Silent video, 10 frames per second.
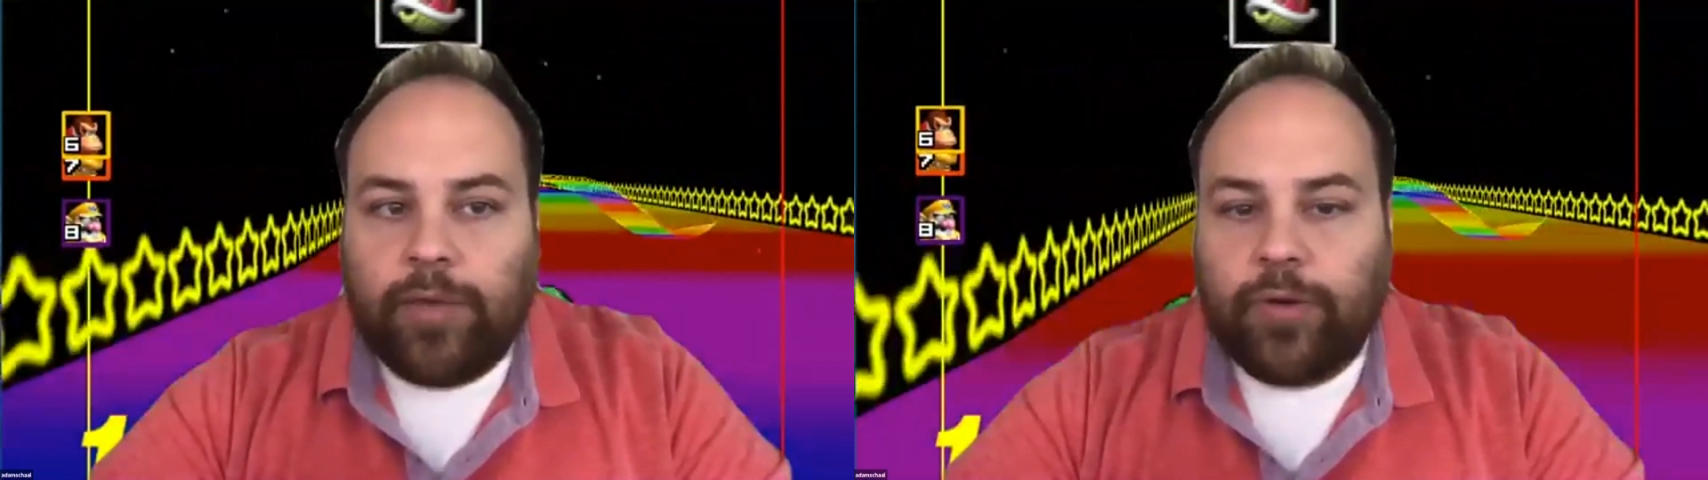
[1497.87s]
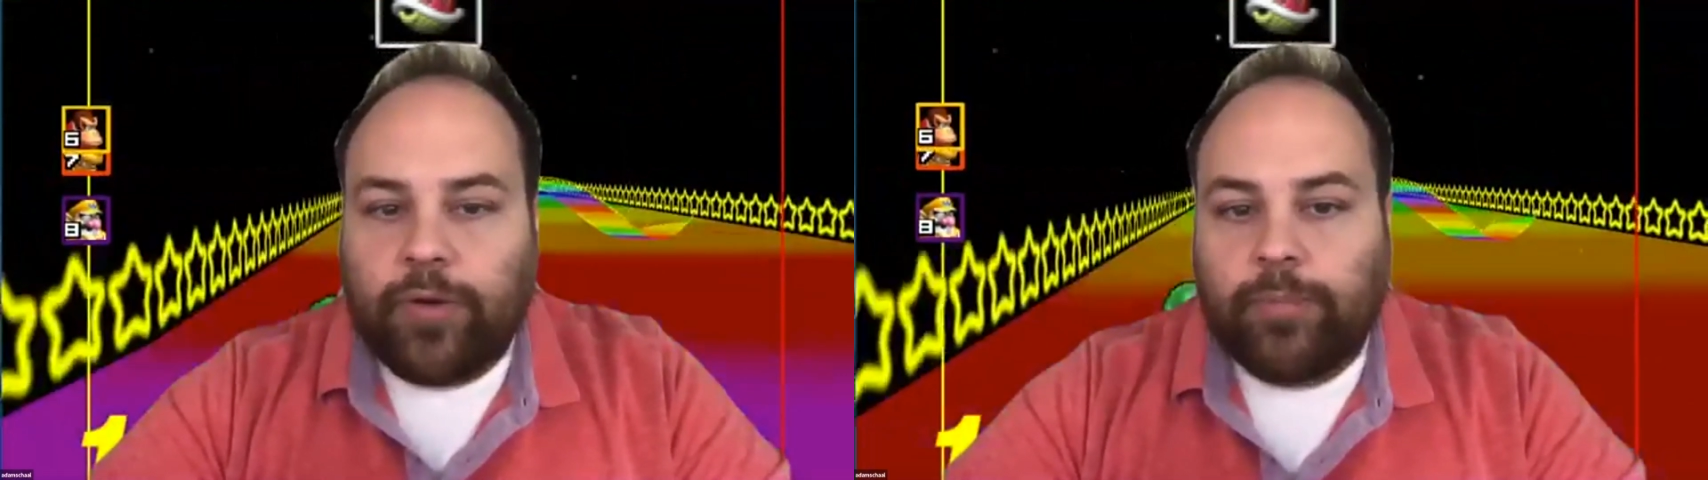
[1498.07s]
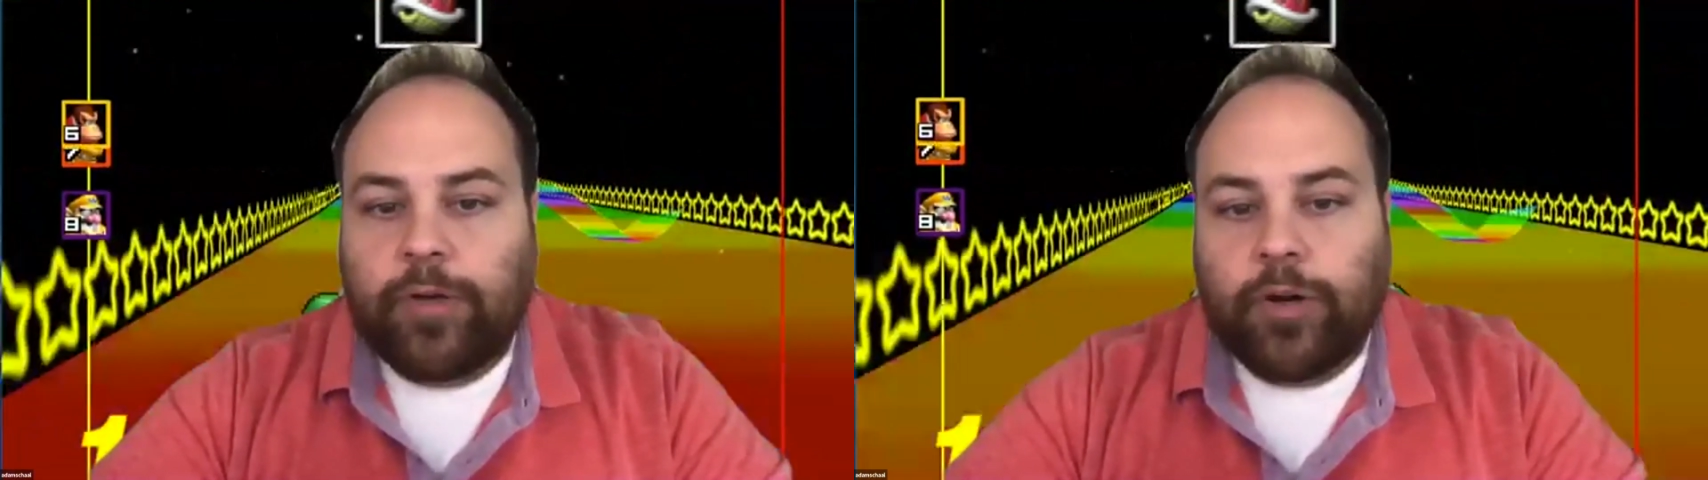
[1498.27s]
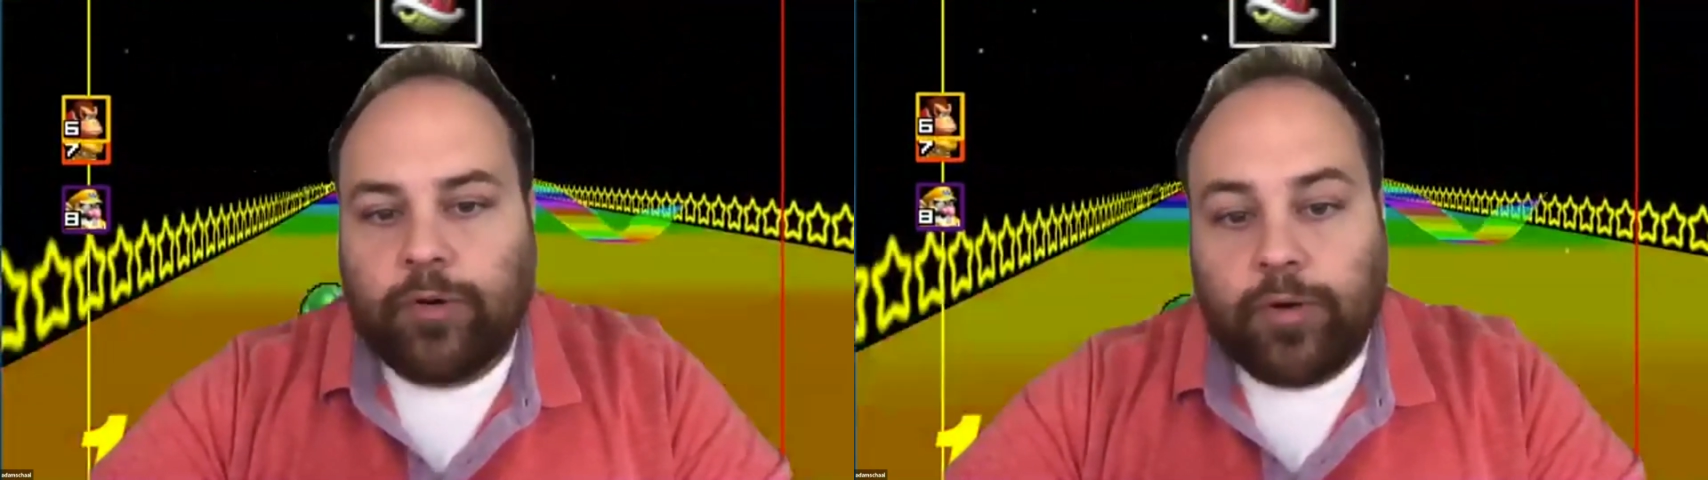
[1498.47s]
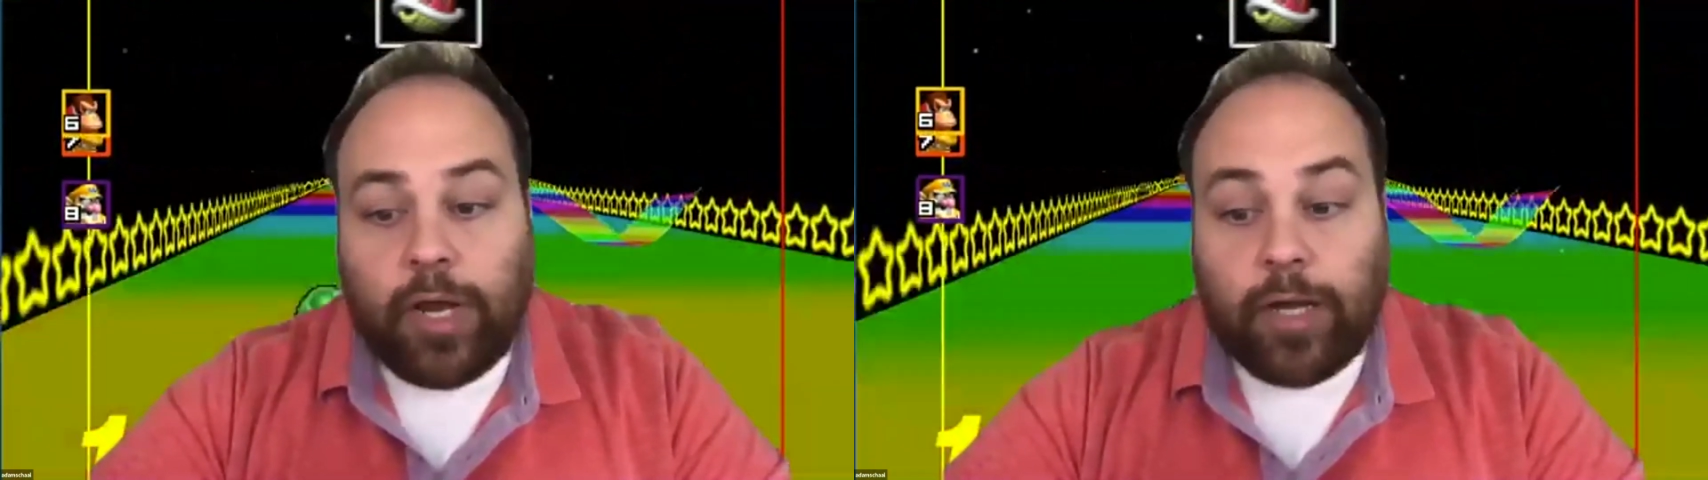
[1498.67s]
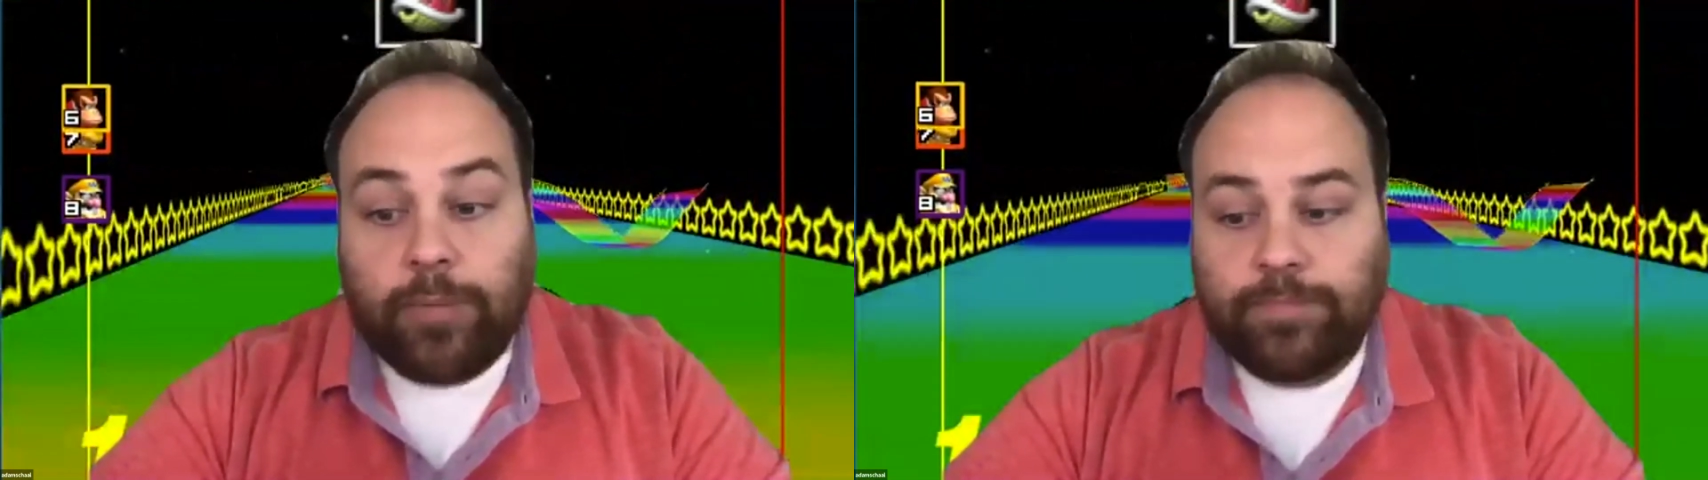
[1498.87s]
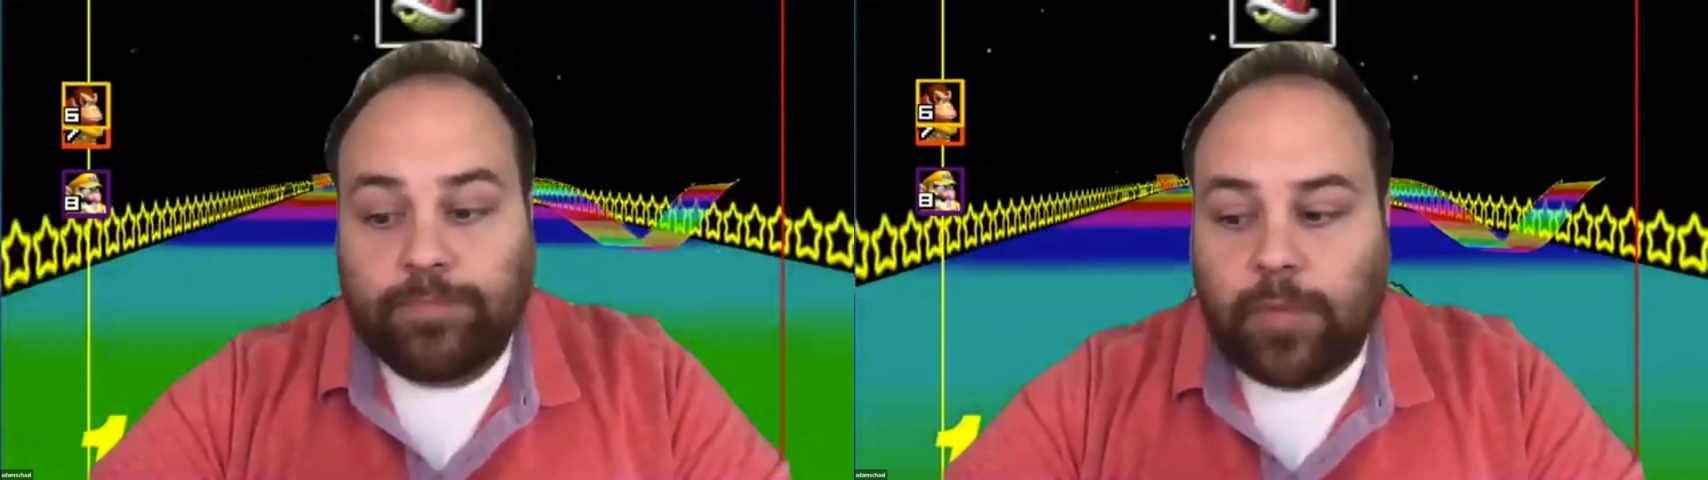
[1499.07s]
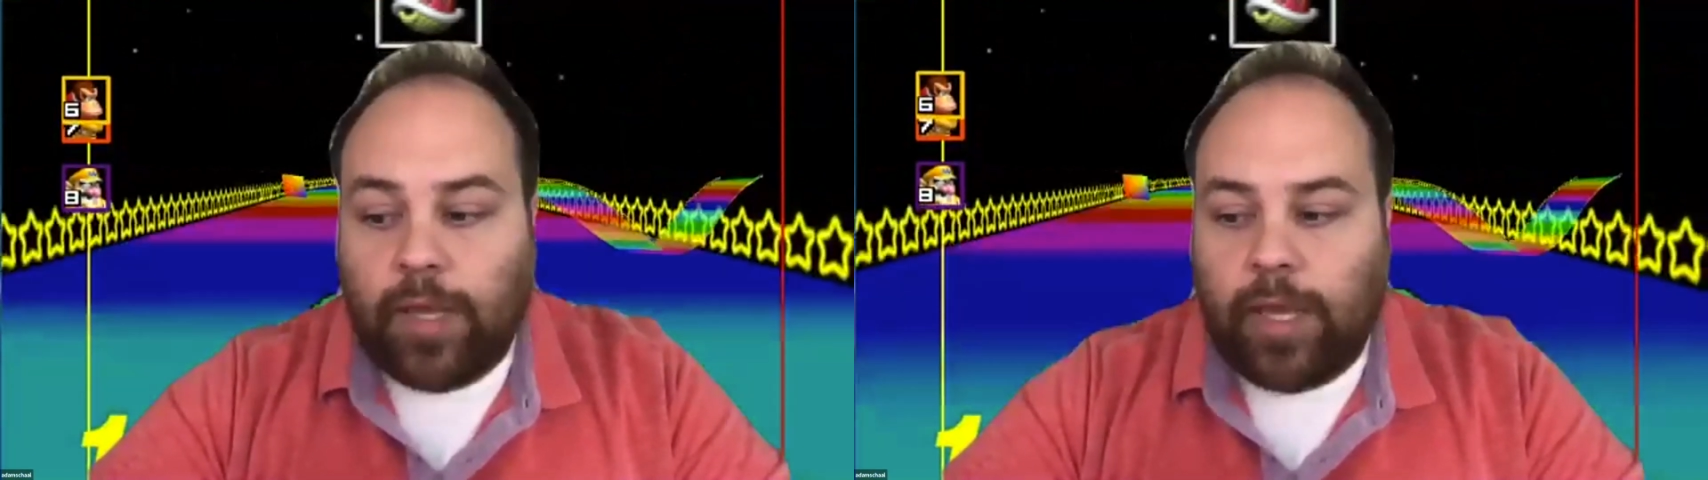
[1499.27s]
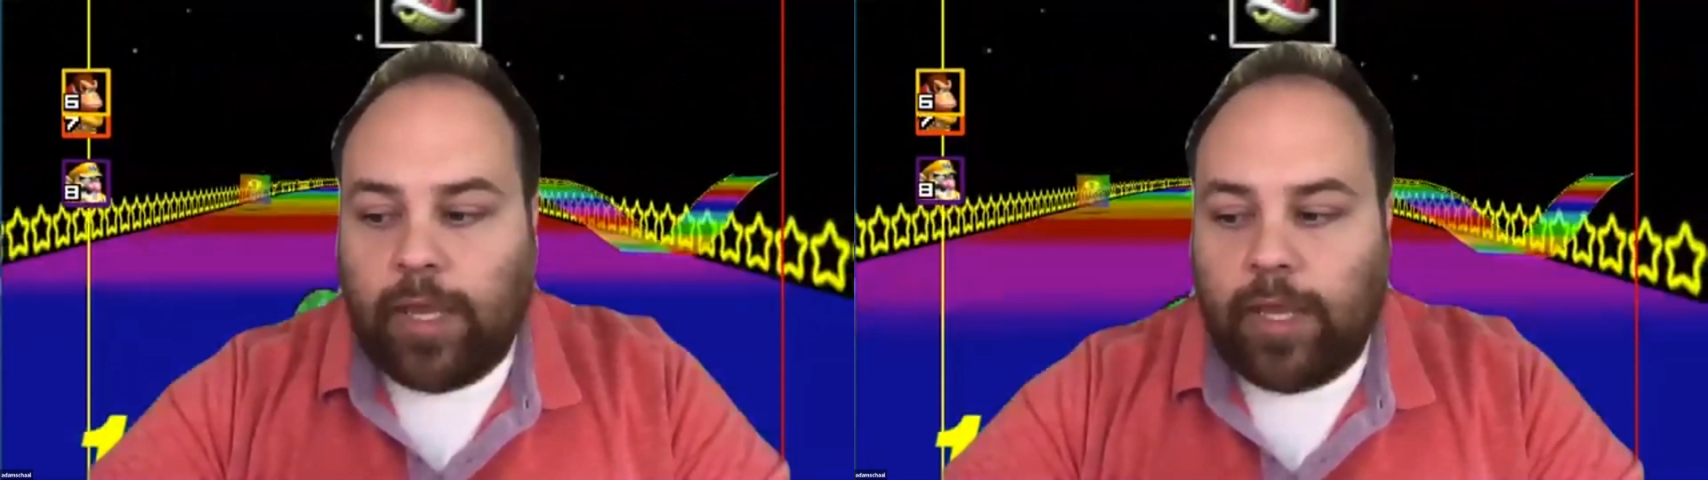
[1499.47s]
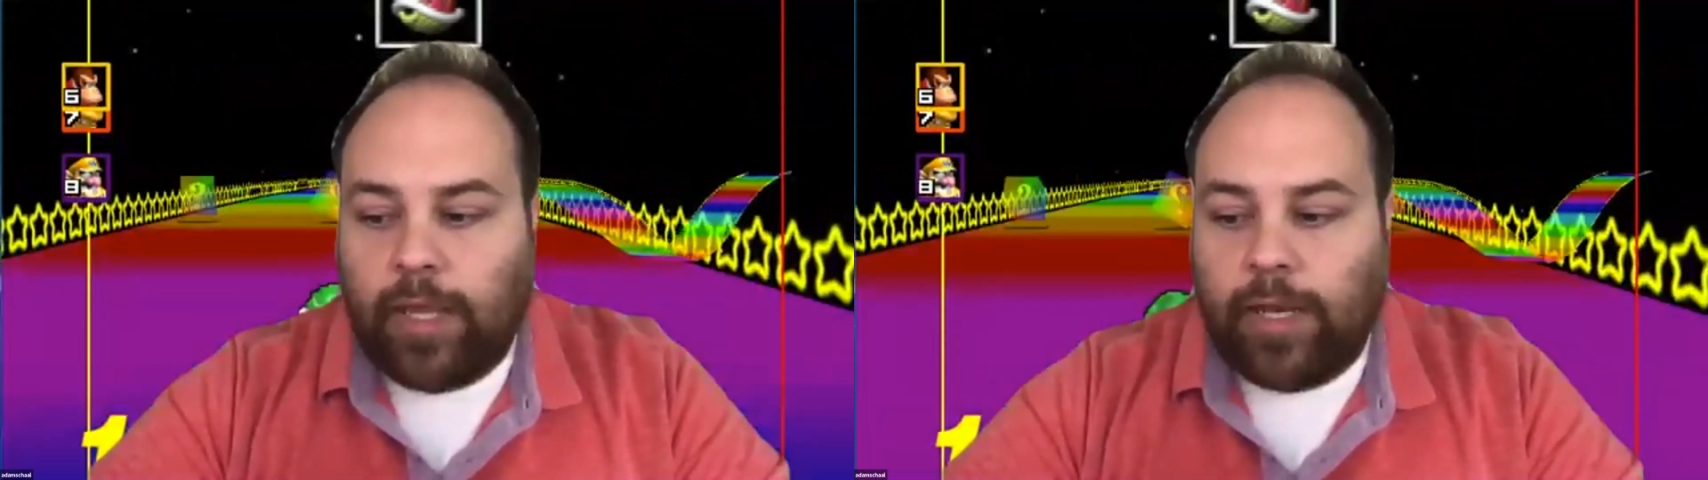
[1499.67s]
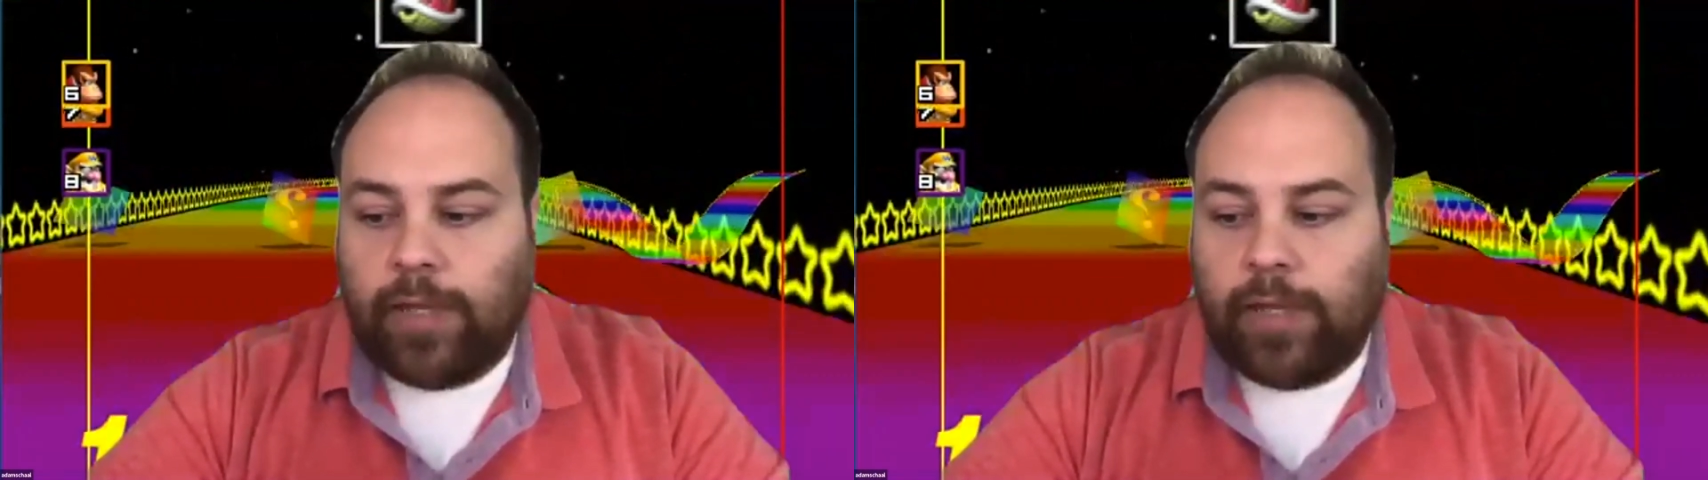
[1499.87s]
from KernelCon. And at the